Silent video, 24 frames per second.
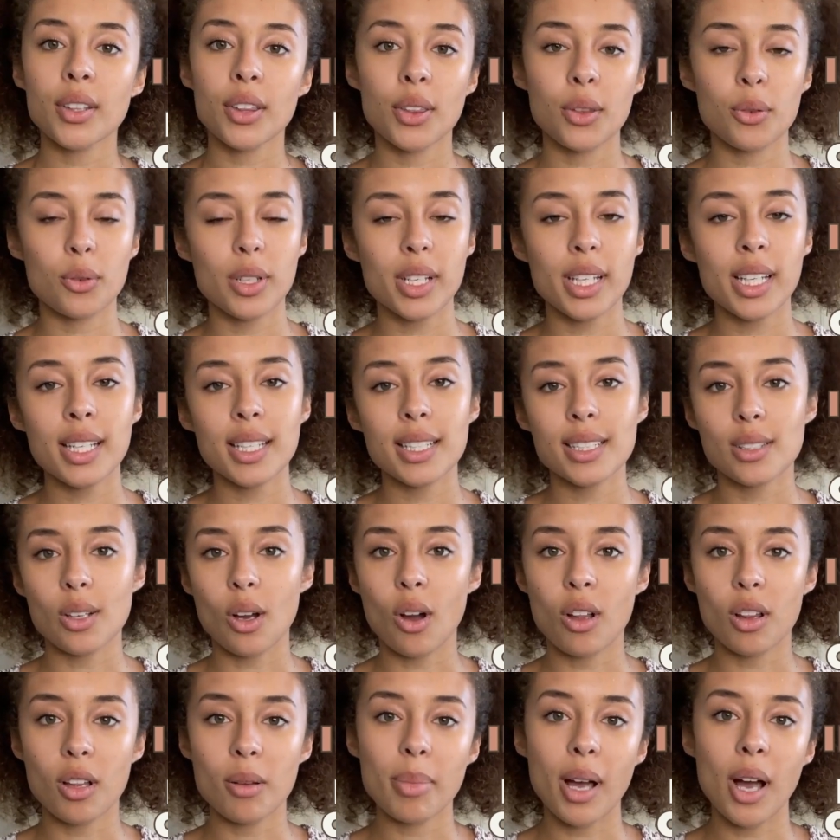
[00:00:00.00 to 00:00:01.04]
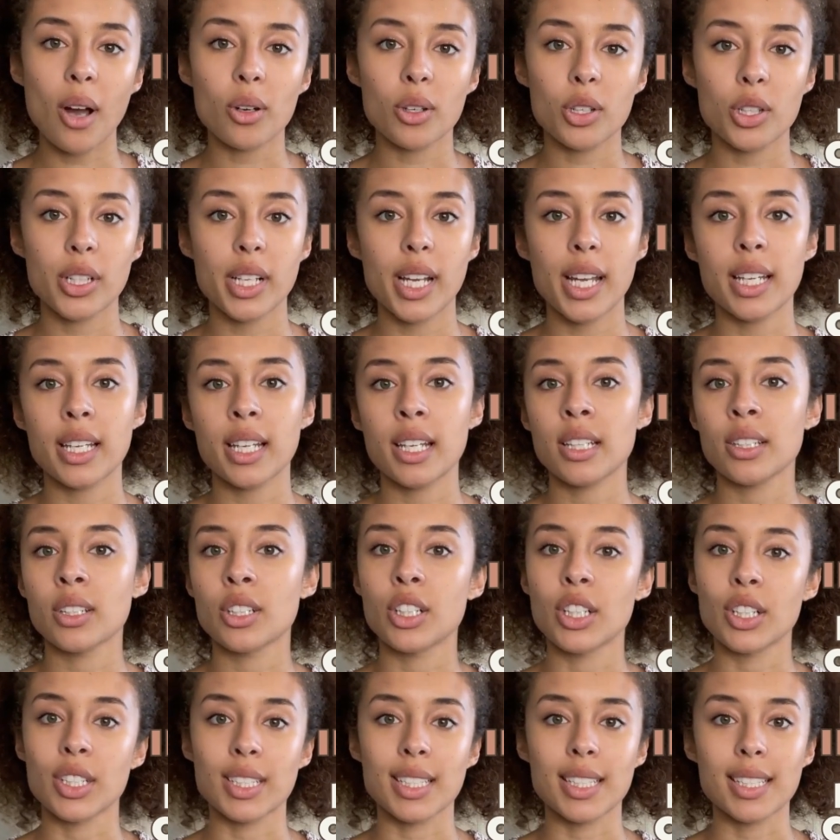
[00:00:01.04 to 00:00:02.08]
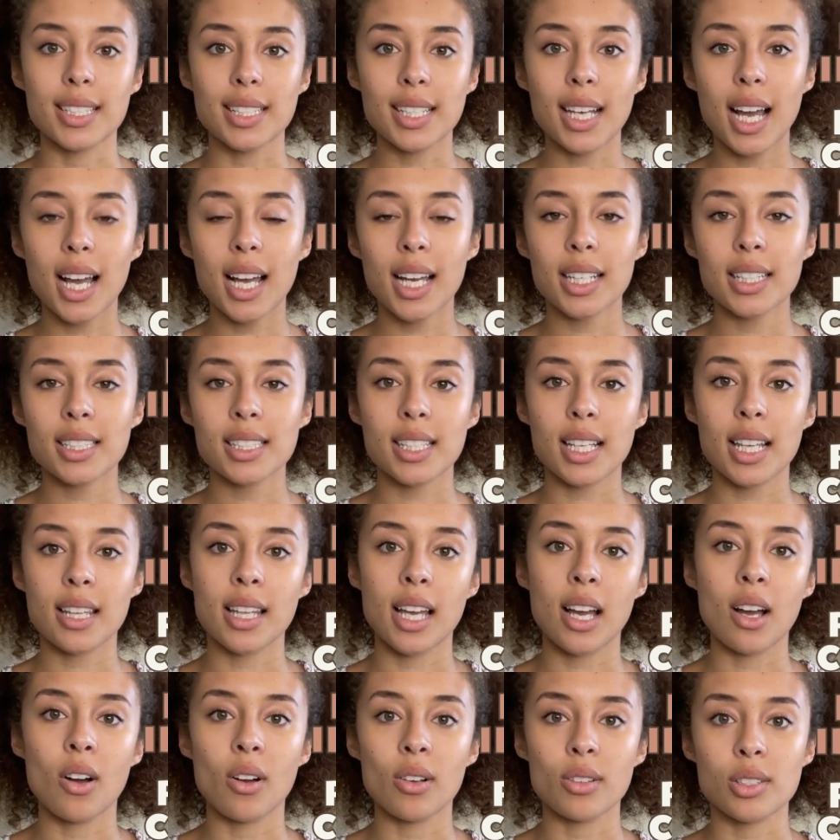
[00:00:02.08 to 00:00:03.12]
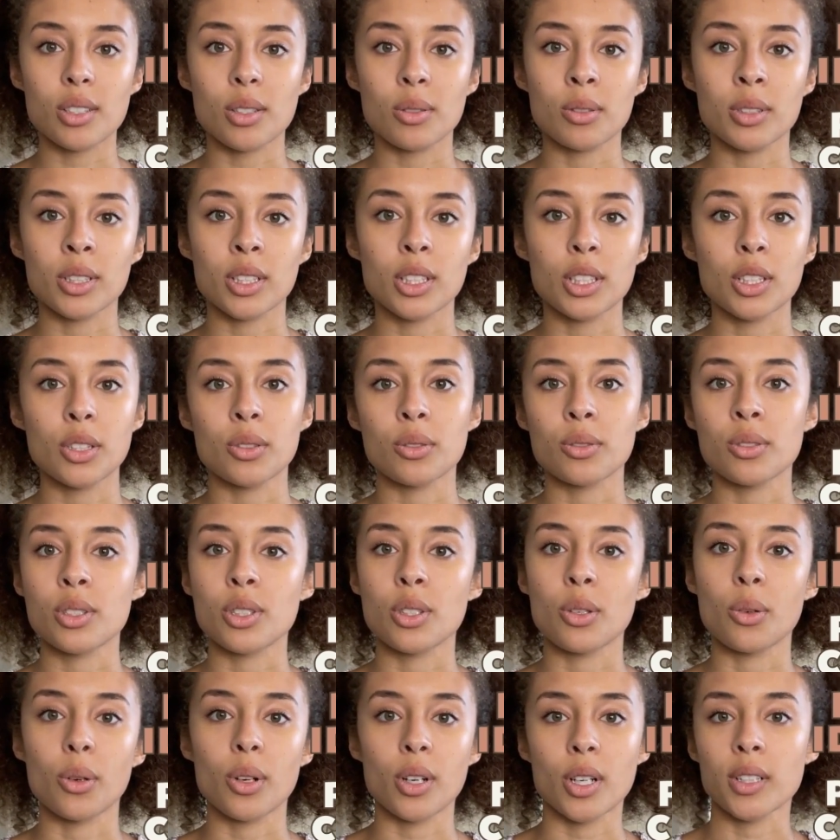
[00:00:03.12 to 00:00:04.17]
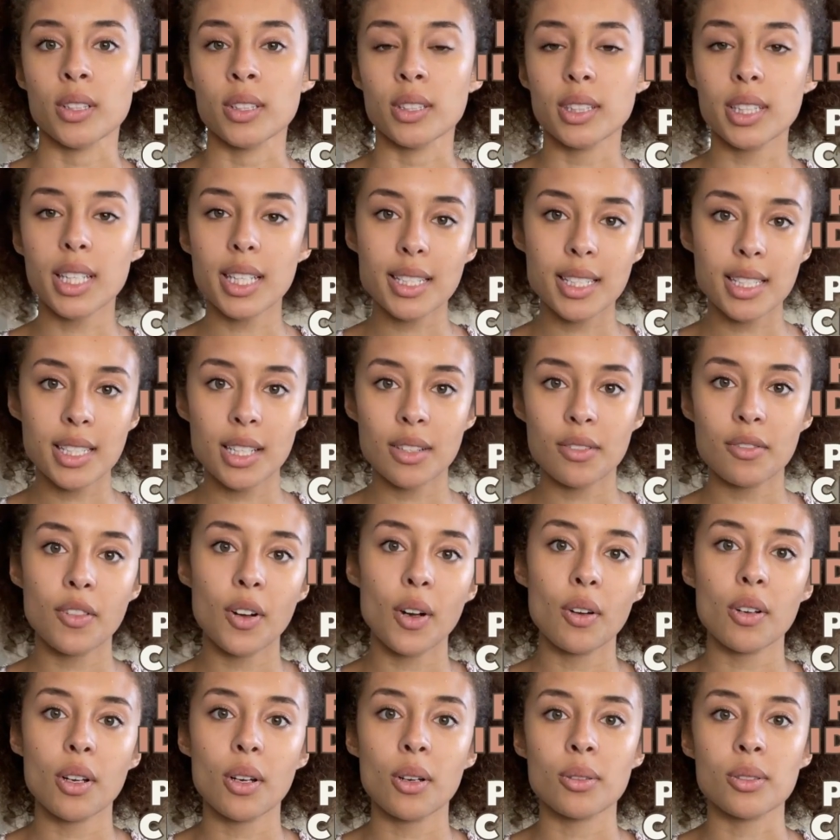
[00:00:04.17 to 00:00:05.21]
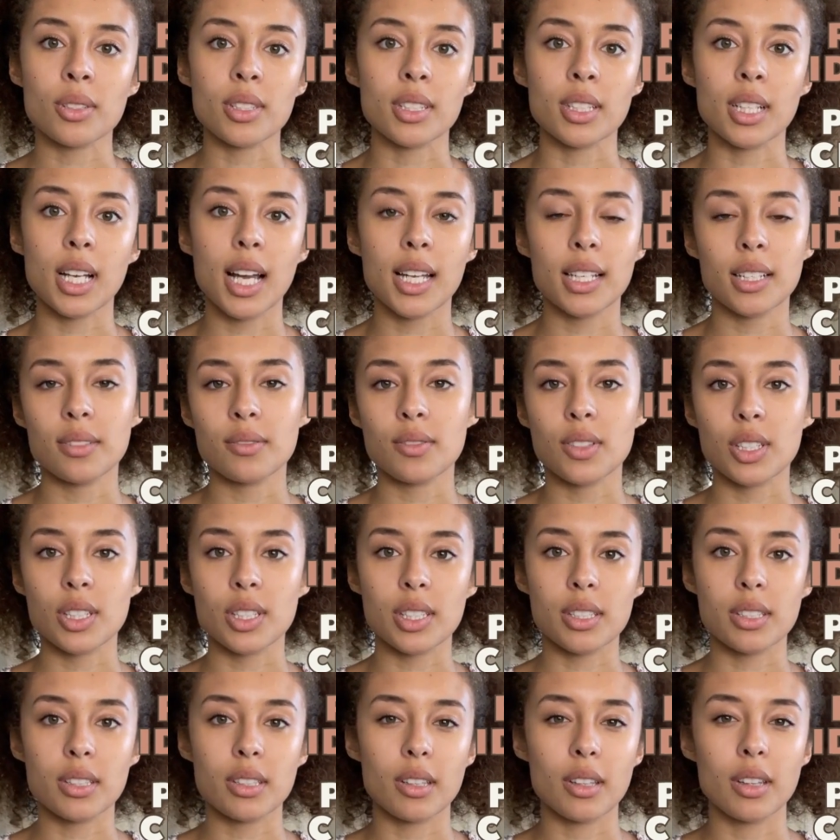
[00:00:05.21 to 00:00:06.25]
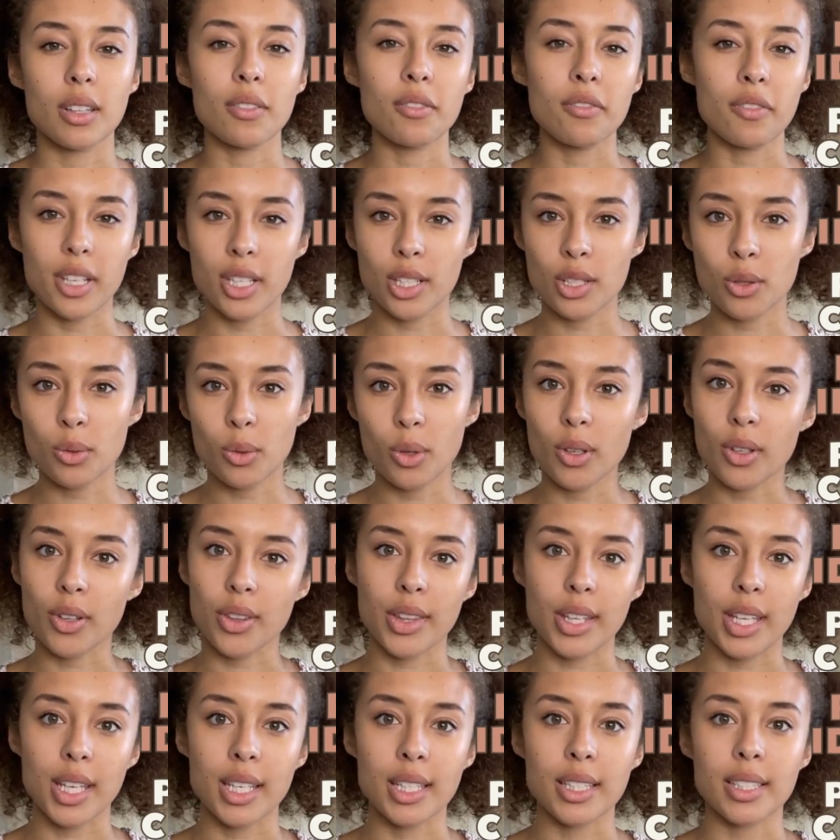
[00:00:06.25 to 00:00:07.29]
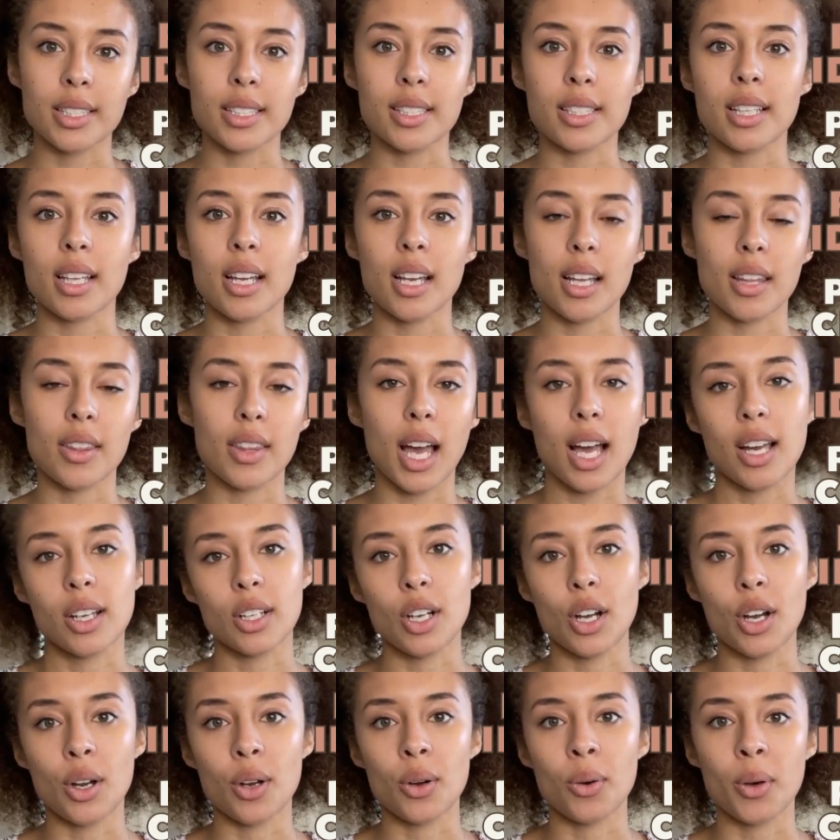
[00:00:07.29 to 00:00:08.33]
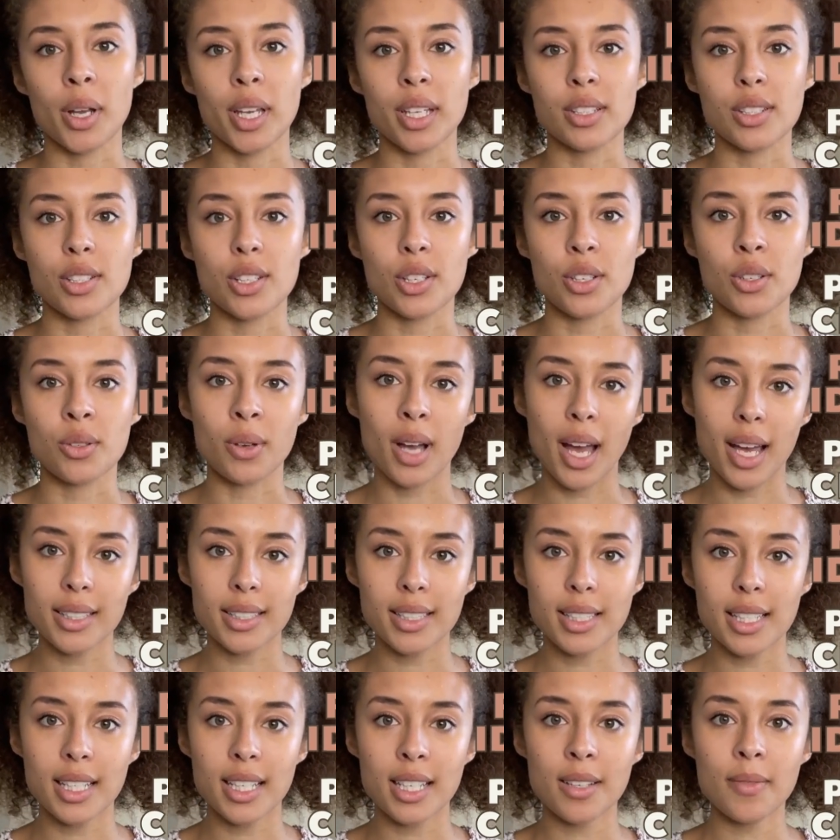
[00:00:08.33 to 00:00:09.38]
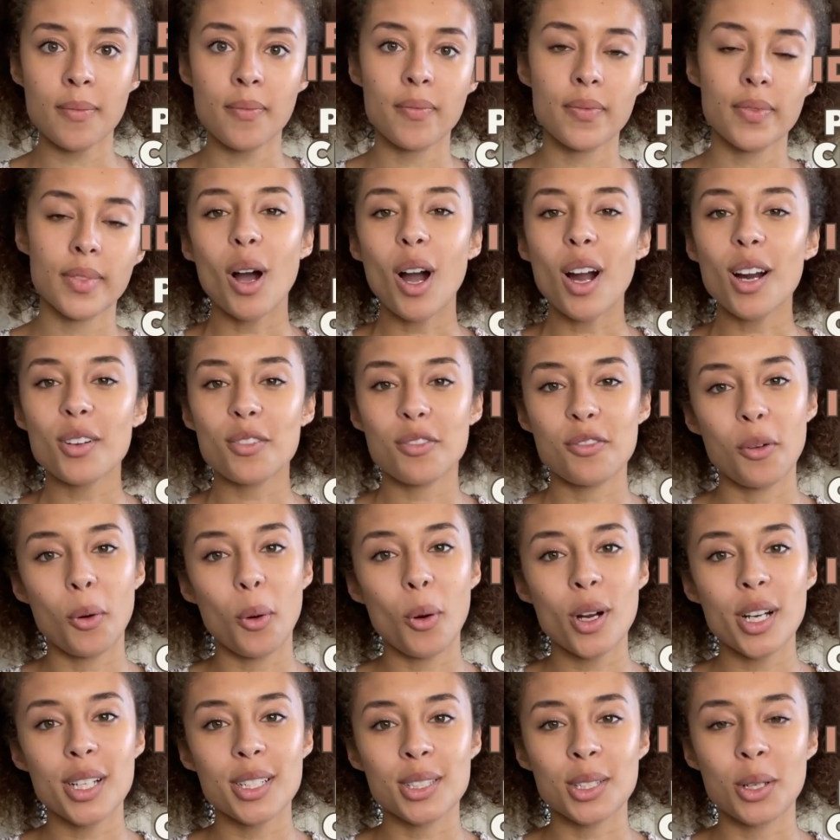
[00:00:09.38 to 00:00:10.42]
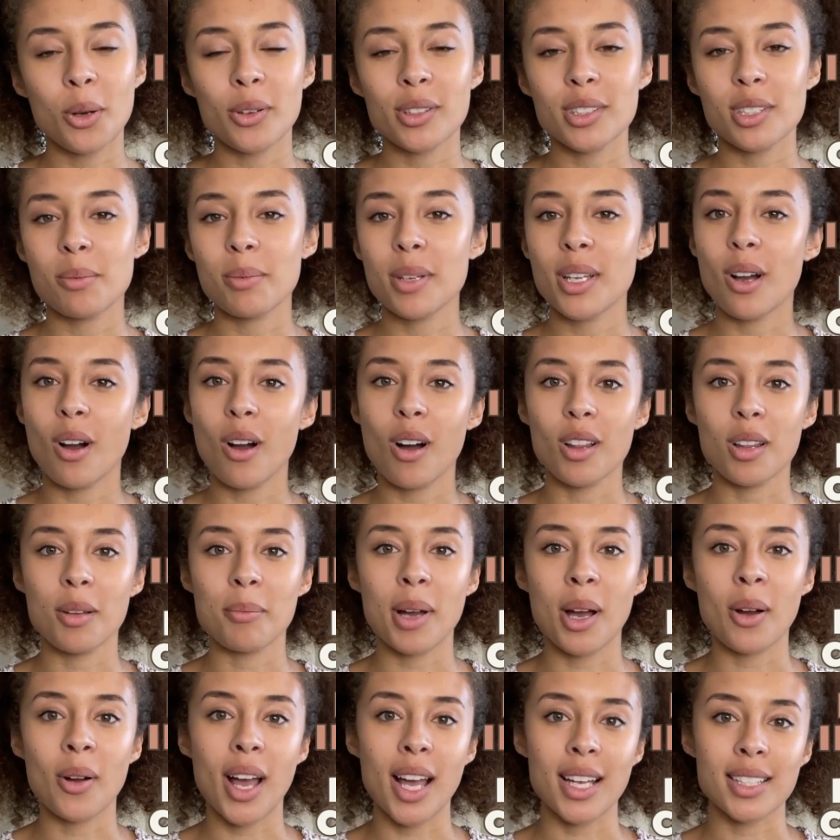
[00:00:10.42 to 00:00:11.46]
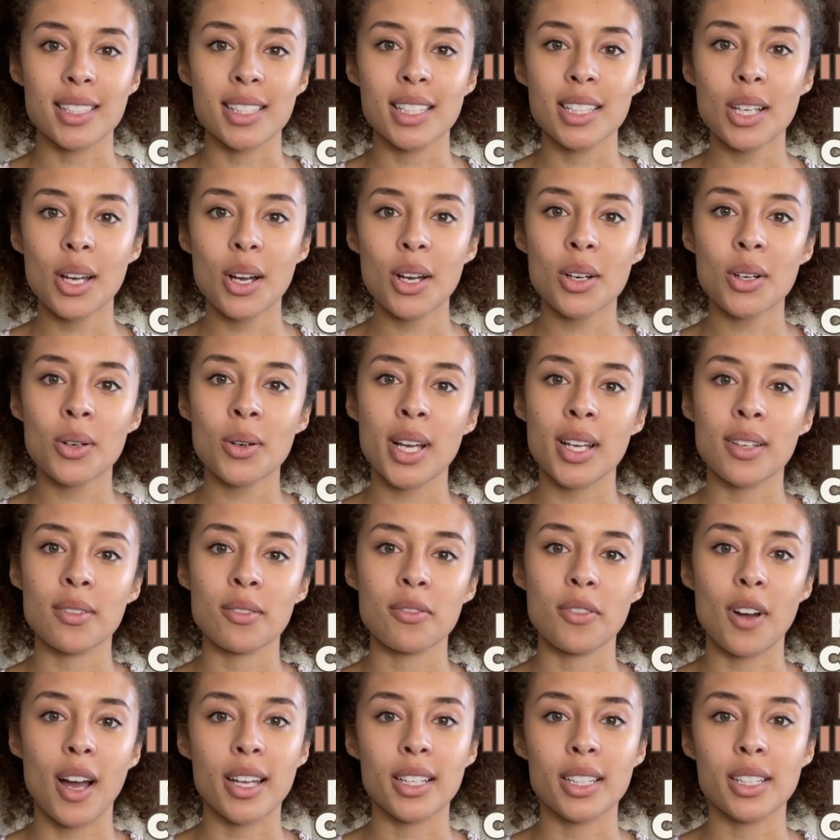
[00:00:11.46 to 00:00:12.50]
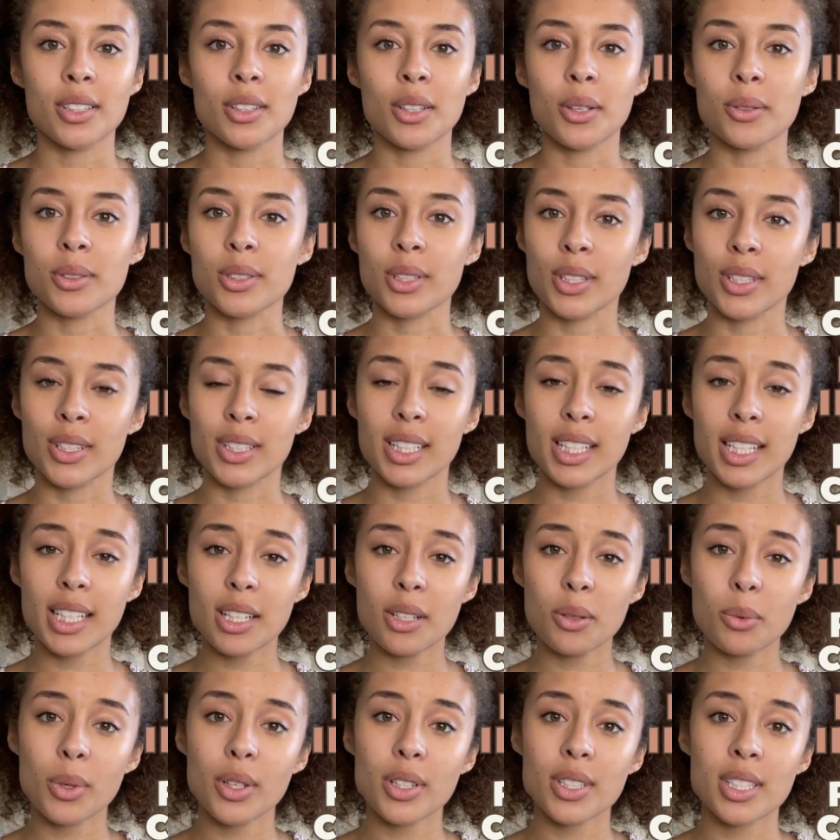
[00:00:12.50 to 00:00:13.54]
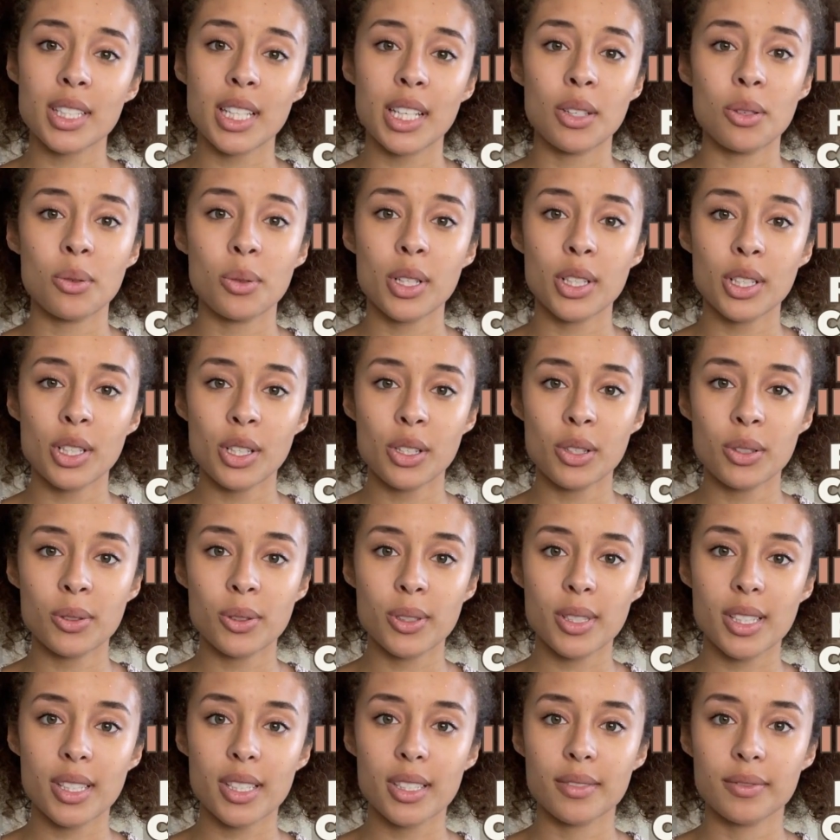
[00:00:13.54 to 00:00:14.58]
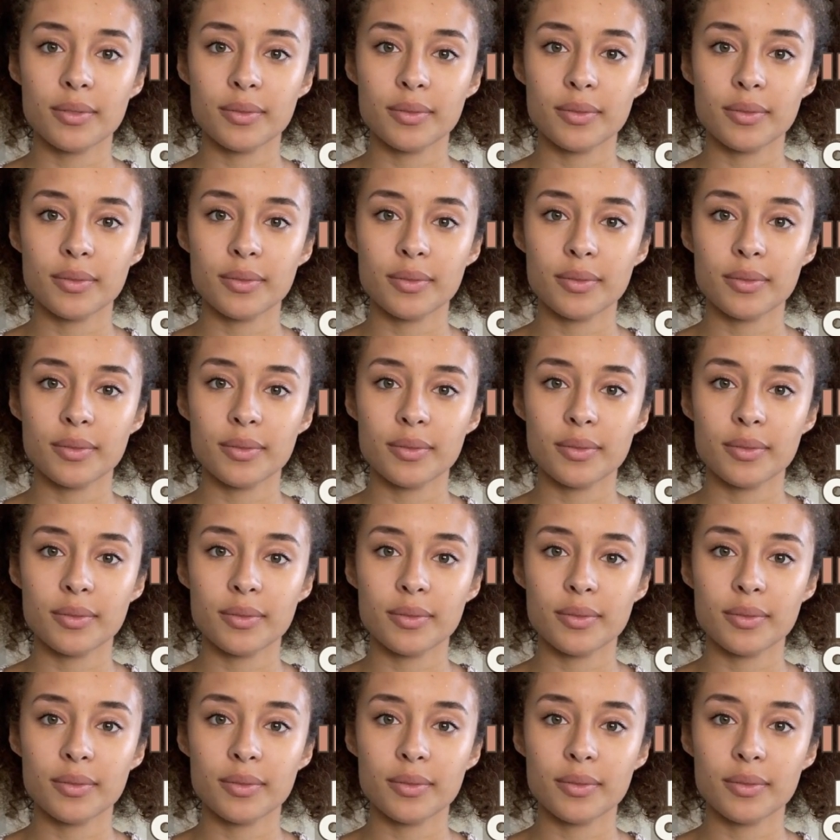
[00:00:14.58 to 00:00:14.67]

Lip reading: 3 is all about creating good designs, and that also includes your listing photos and kind of just the visual things that go into Etsy. Part 4 is going to be all about SEO and finding those good keywords that you can use.